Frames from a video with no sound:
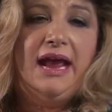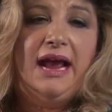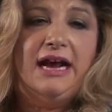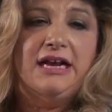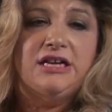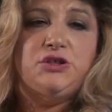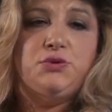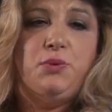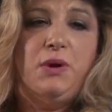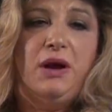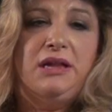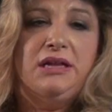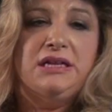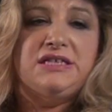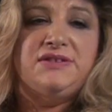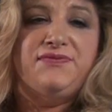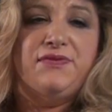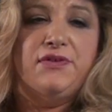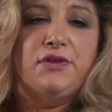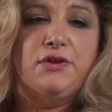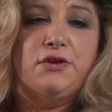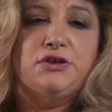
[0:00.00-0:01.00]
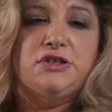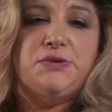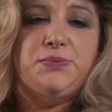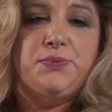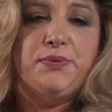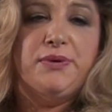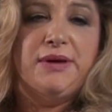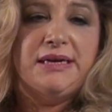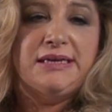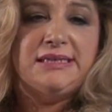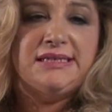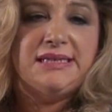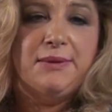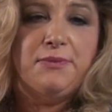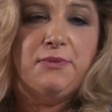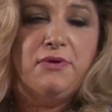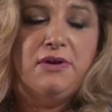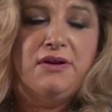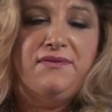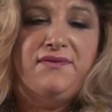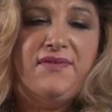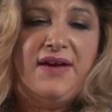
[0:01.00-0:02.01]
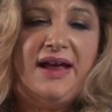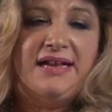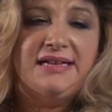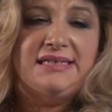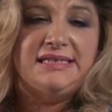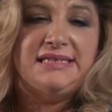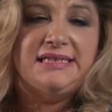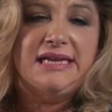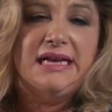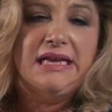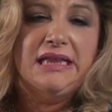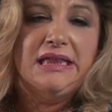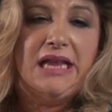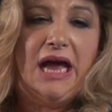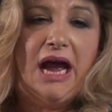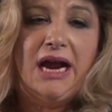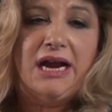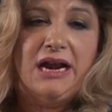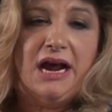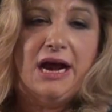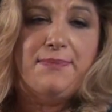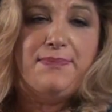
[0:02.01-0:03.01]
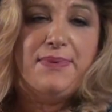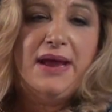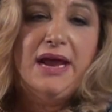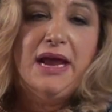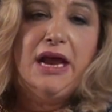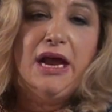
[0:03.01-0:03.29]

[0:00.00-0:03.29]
as well as for their spring-summer events lineup,